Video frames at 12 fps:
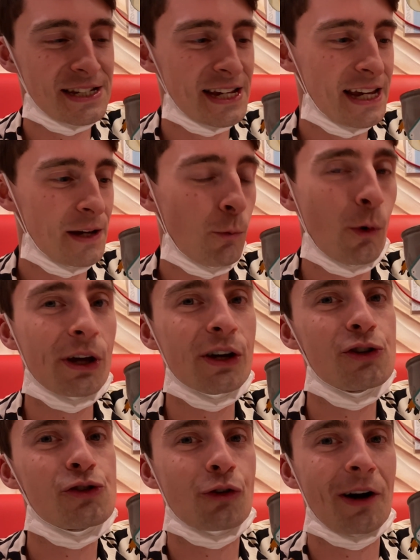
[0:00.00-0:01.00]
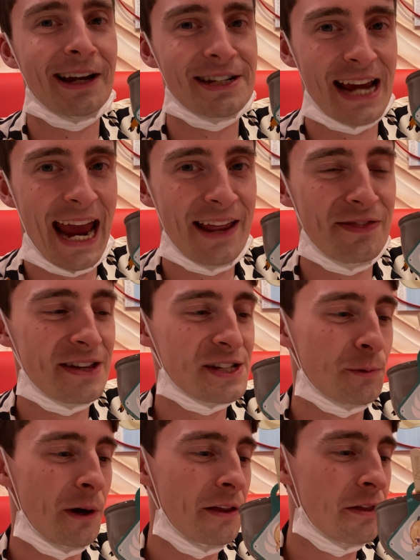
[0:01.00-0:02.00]
tea. What a good drink to end
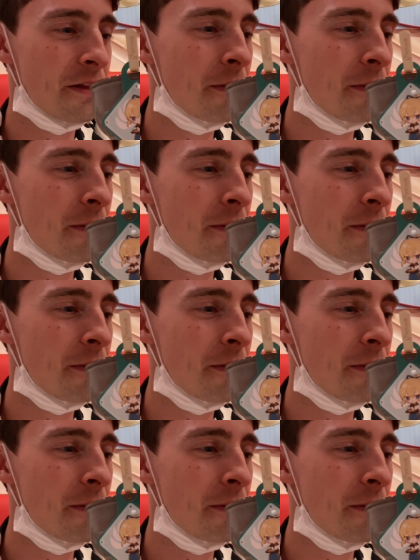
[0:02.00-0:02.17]
this with.